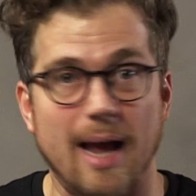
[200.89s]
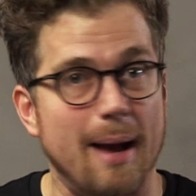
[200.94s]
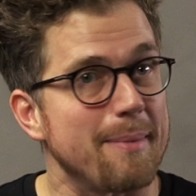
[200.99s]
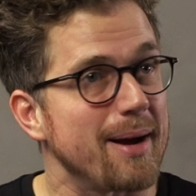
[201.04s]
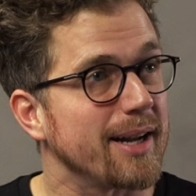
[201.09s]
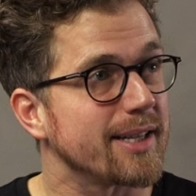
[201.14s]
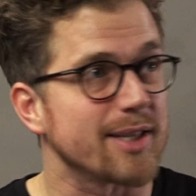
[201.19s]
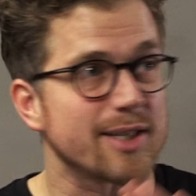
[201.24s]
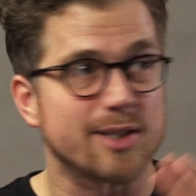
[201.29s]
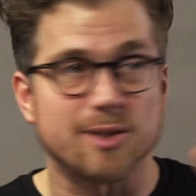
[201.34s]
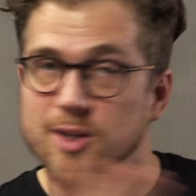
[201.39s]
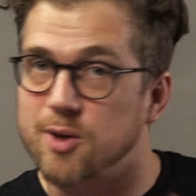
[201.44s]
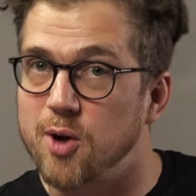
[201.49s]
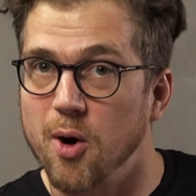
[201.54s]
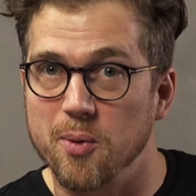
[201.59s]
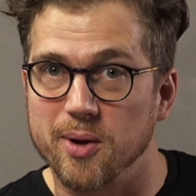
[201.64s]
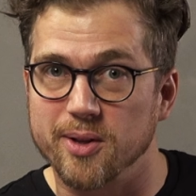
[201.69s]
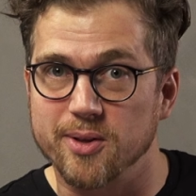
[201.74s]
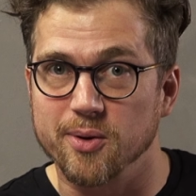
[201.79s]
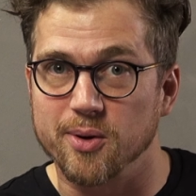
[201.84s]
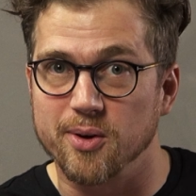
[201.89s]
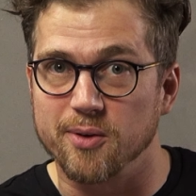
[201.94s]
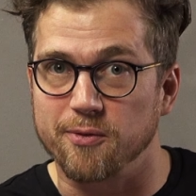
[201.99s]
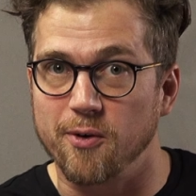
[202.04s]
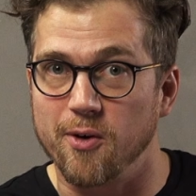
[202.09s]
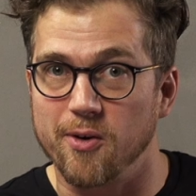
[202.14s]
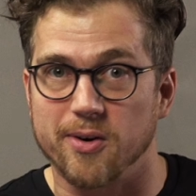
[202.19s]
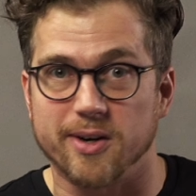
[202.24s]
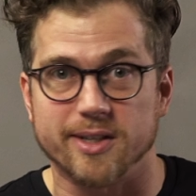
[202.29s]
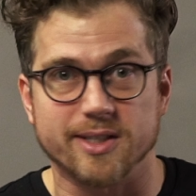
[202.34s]
I might just go into the
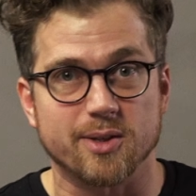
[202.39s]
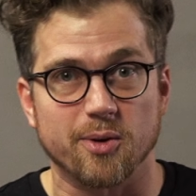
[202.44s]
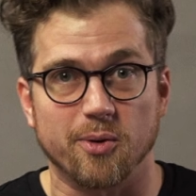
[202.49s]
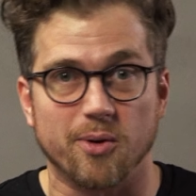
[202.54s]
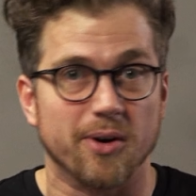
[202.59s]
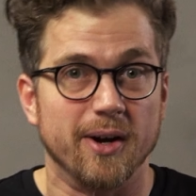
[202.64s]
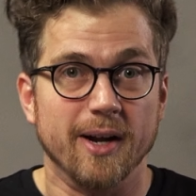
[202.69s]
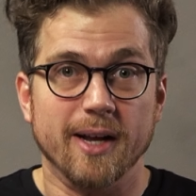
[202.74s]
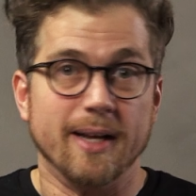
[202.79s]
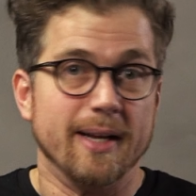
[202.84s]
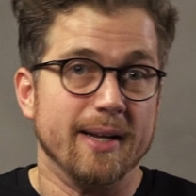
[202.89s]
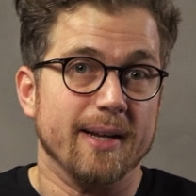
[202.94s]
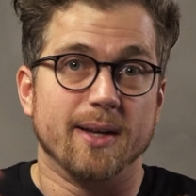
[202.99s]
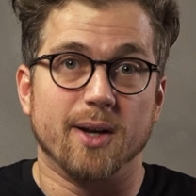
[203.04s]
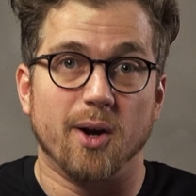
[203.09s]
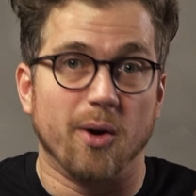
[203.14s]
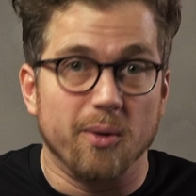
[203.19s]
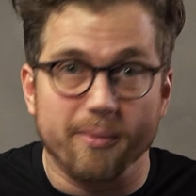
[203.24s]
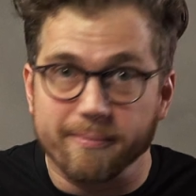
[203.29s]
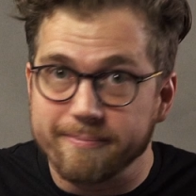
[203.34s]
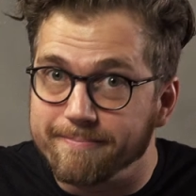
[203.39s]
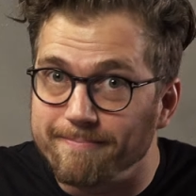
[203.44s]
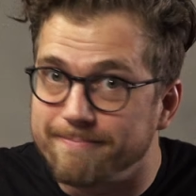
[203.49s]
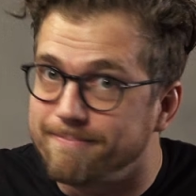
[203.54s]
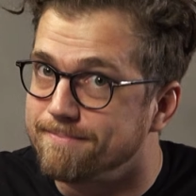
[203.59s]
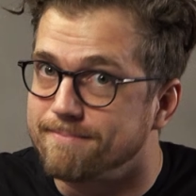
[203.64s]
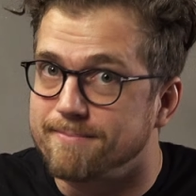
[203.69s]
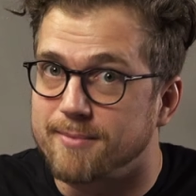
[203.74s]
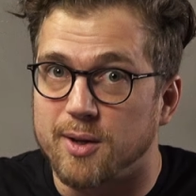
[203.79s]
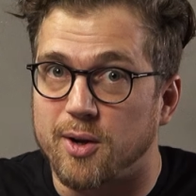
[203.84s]
forest or, you know,
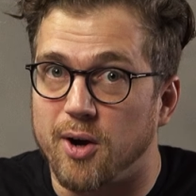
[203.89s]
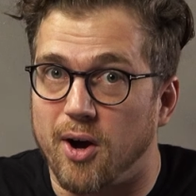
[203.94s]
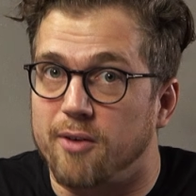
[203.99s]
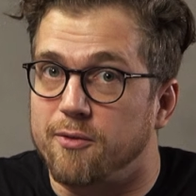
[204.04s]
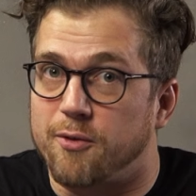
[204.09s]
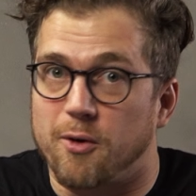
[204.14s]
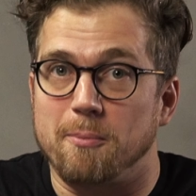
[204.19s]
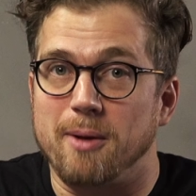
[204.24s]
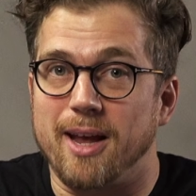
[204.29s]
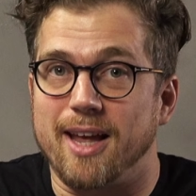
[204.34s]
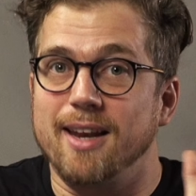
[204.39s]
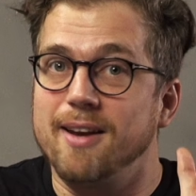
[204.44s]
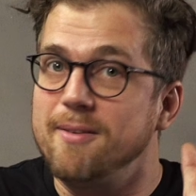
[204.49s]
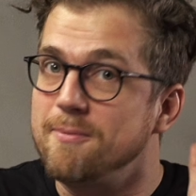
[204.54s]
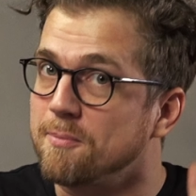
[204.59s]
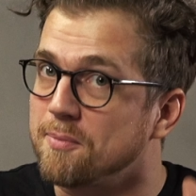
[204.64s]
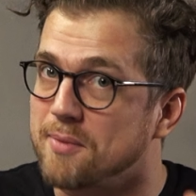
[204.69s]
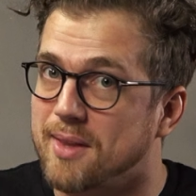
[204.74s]
God forbid.